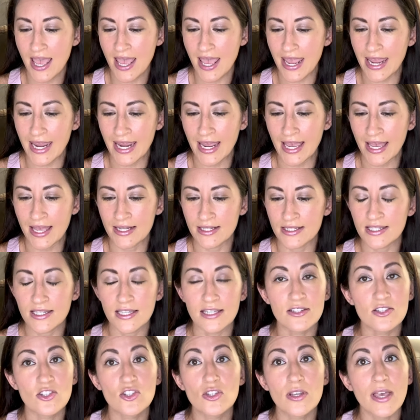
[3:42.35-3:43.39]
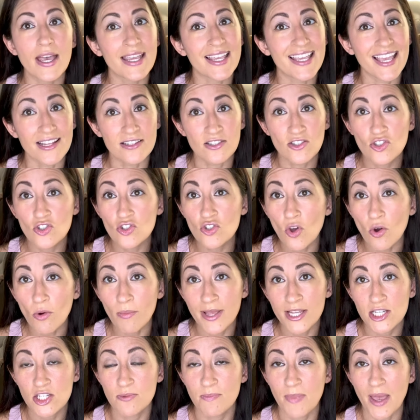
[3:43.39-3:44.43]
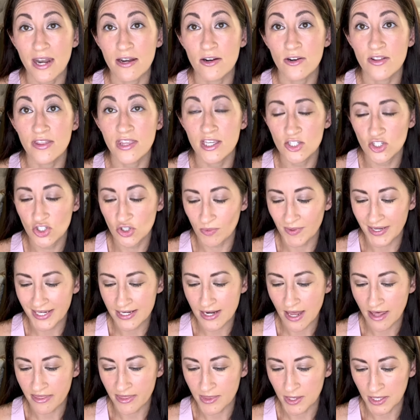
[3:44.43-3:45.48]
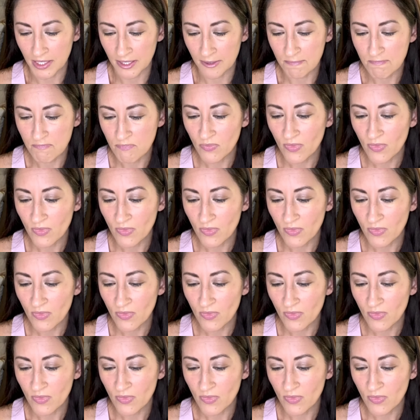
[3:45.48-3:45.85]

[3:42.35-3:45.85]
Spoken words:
and it's, again, so much better than doing nothing.